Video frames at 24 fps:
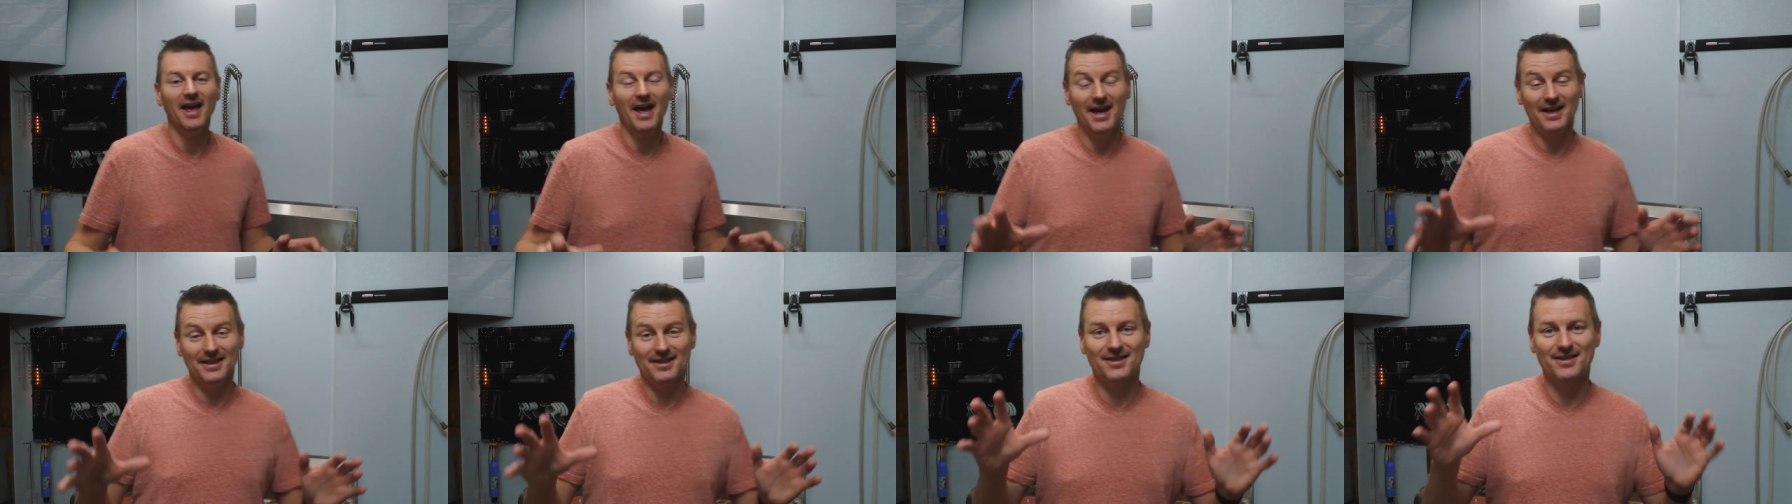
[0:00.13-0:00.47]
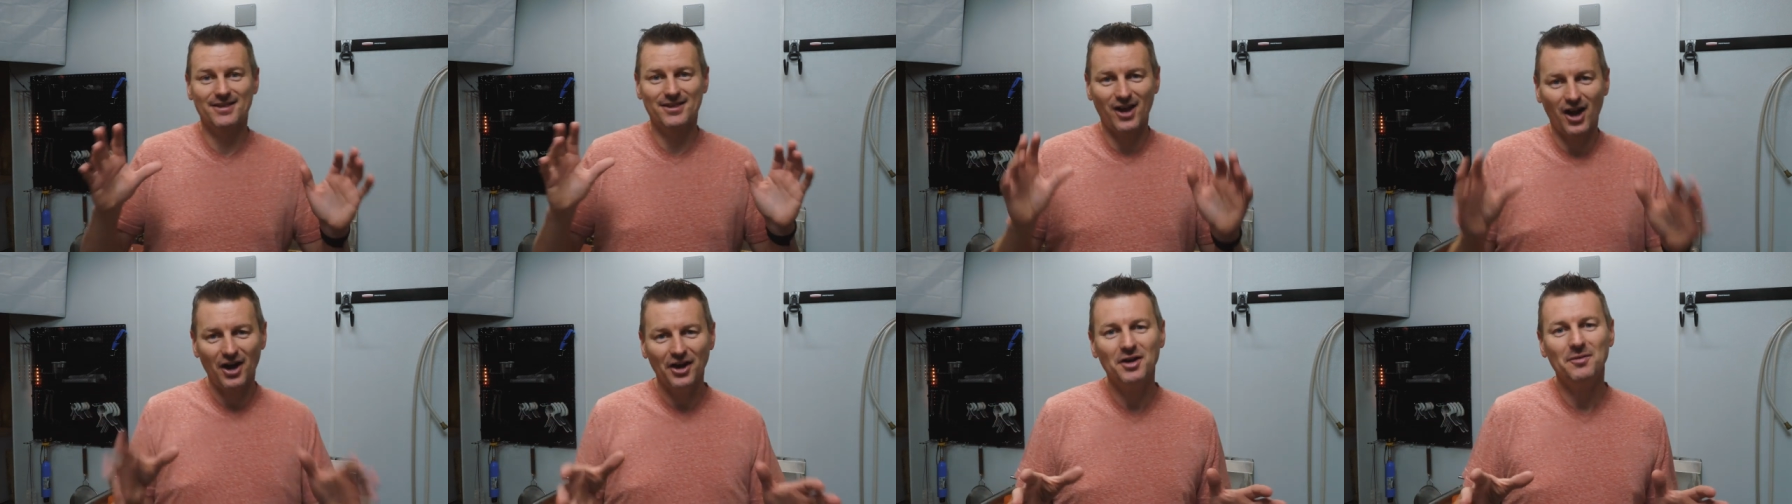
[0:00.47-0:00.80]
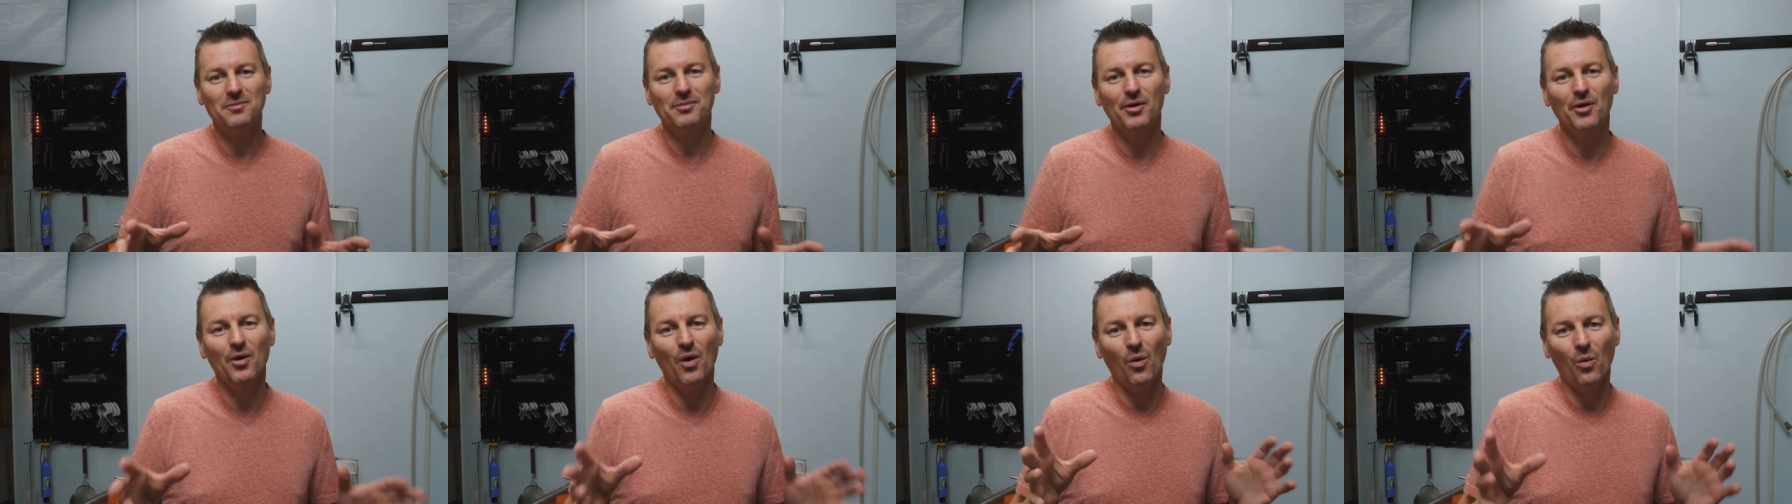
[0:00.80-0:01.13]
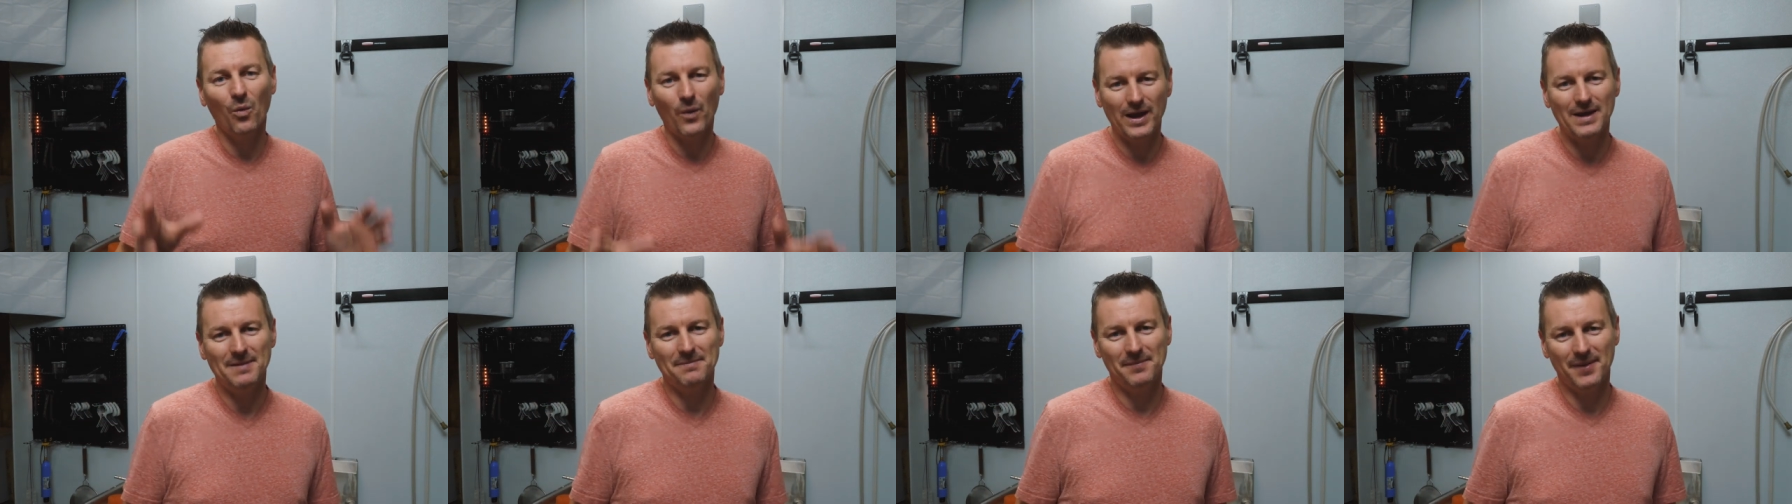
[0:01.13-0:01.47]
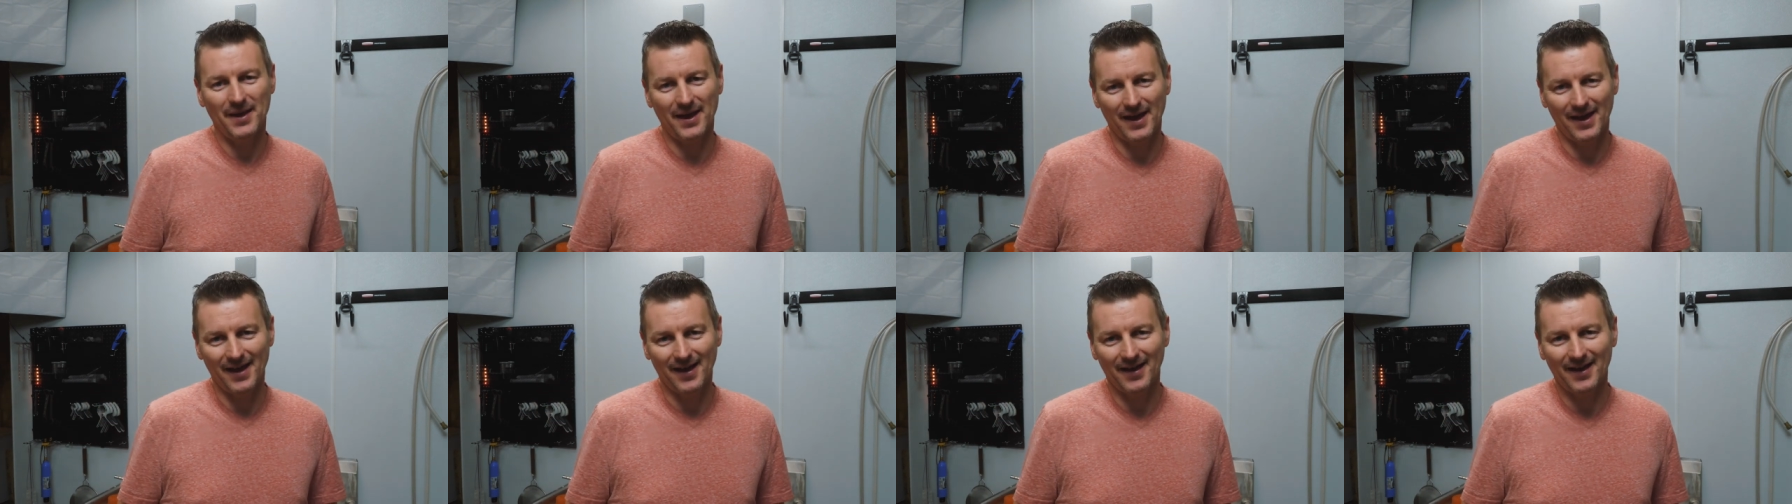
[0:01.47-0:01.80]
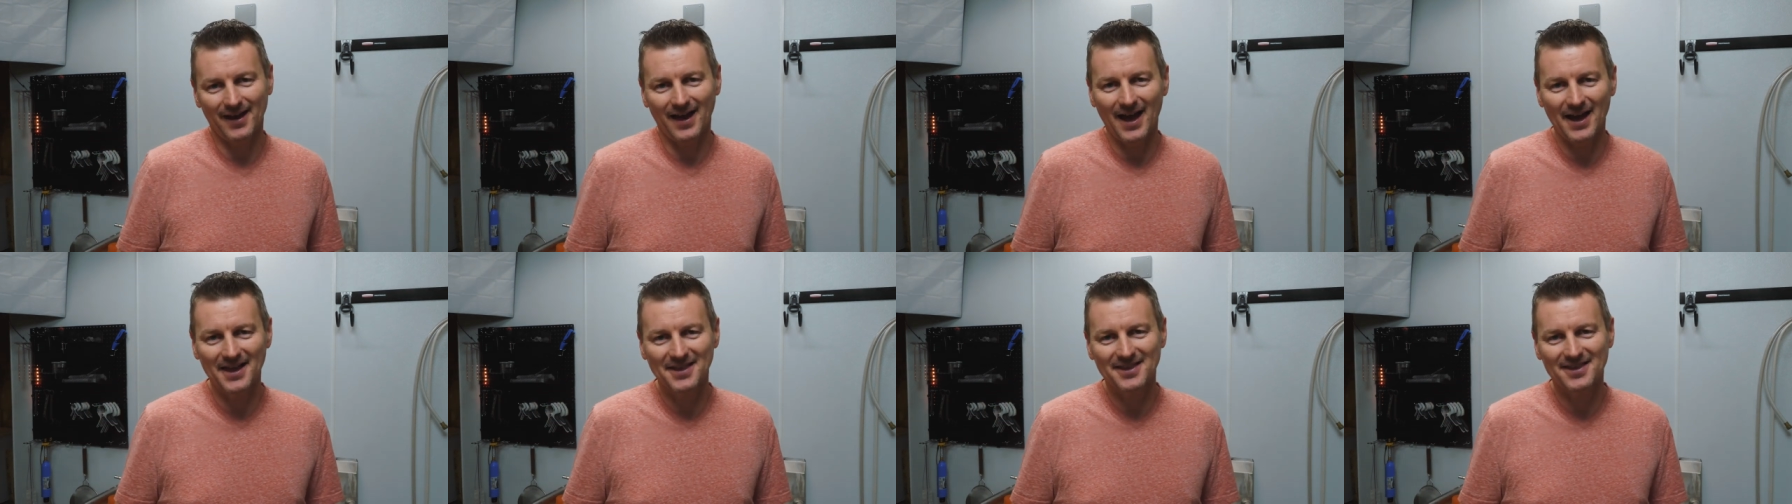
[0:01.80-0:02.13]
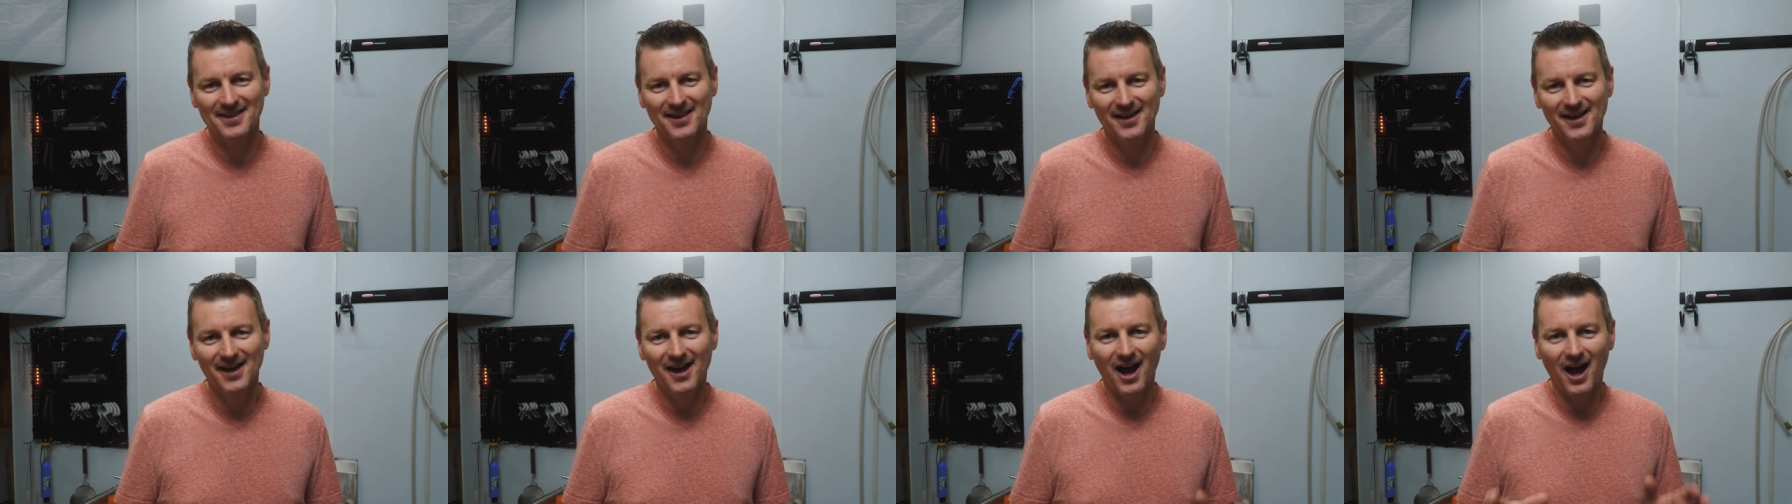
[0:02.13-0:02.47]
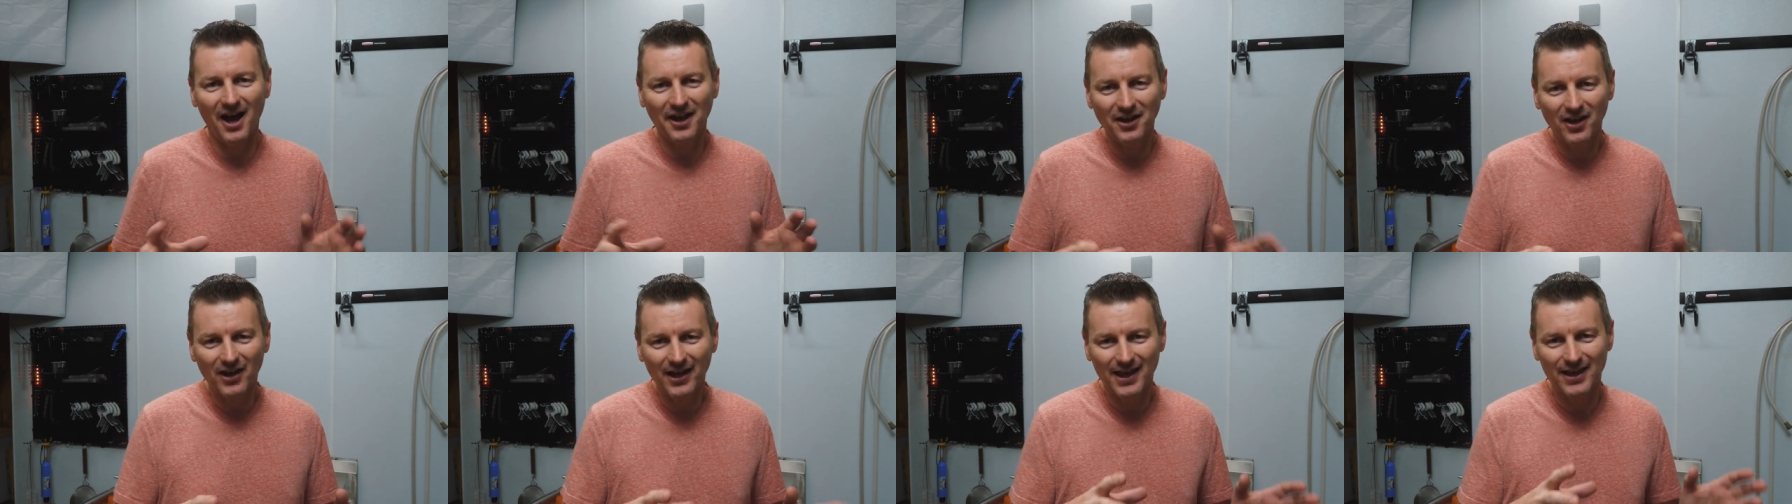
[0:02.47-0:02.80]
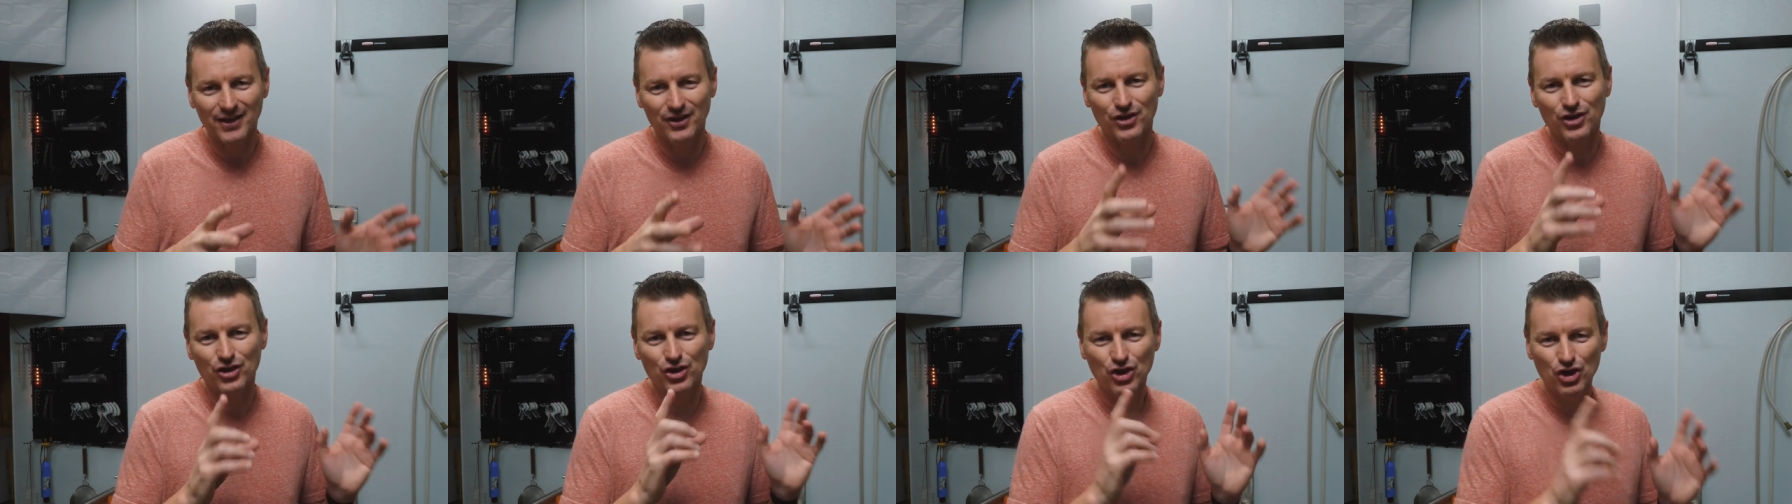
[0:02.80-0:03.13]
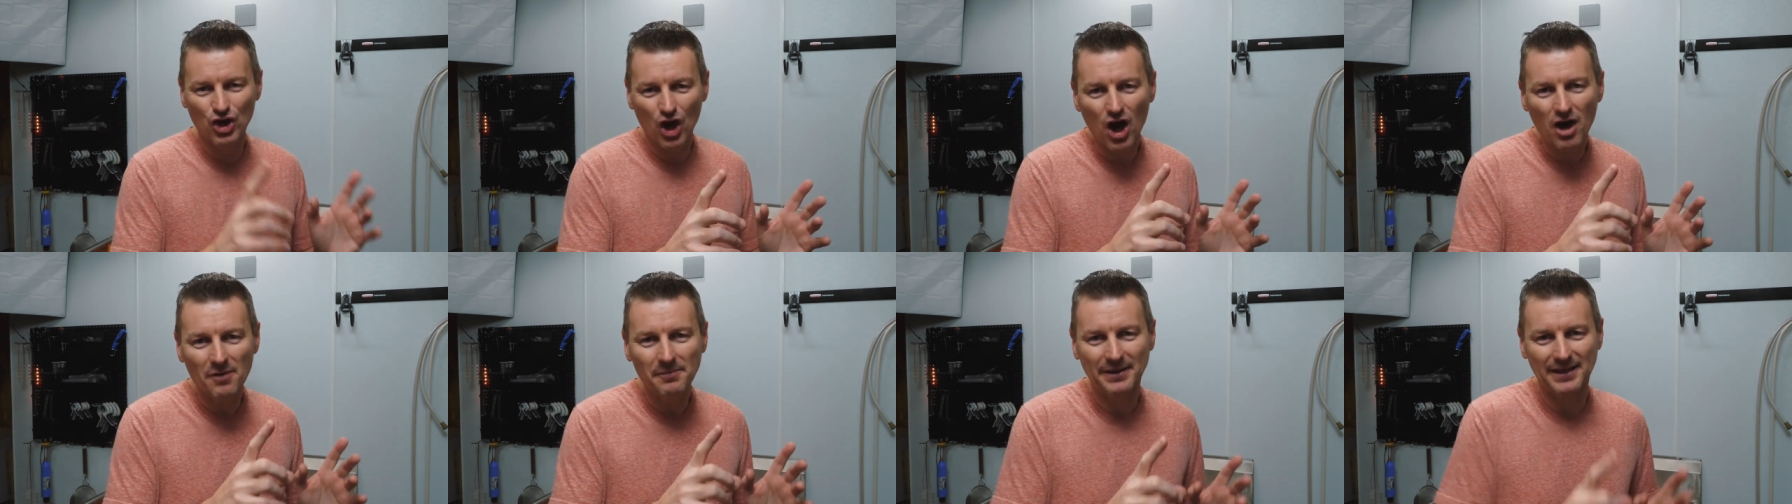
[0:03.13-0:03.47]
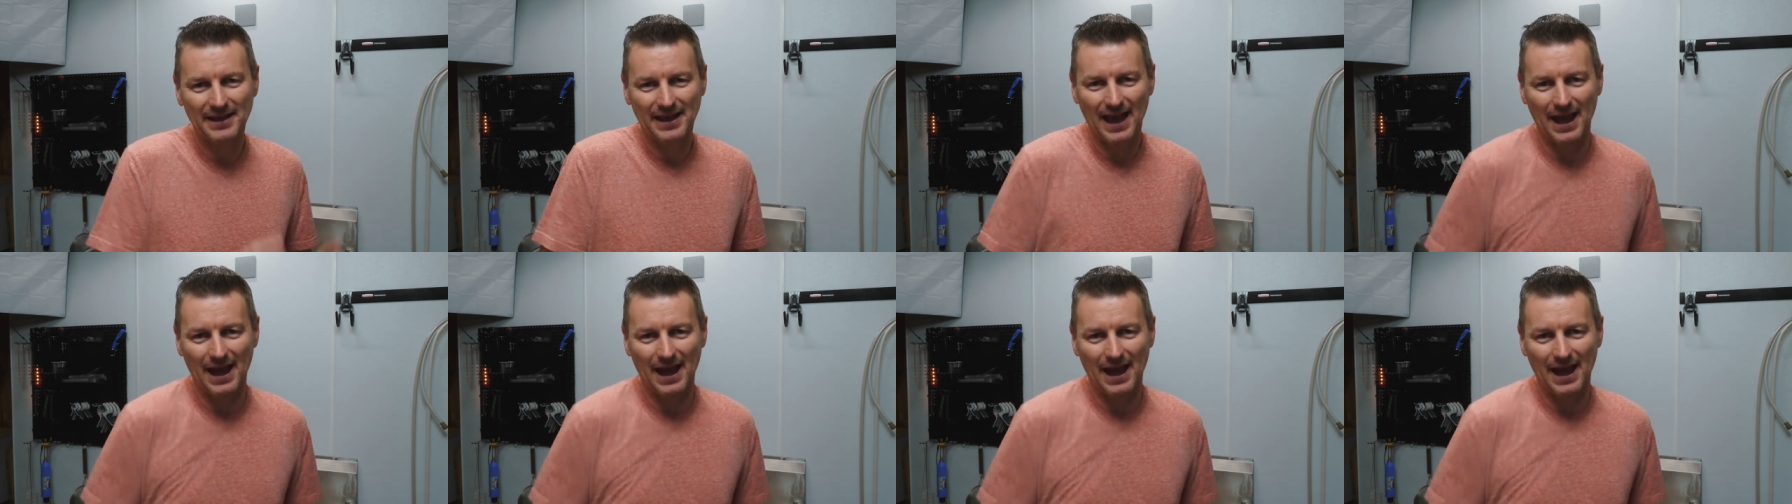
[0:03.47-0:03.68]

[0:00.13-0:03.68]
It's time to brew a wheat beer, and unlike its German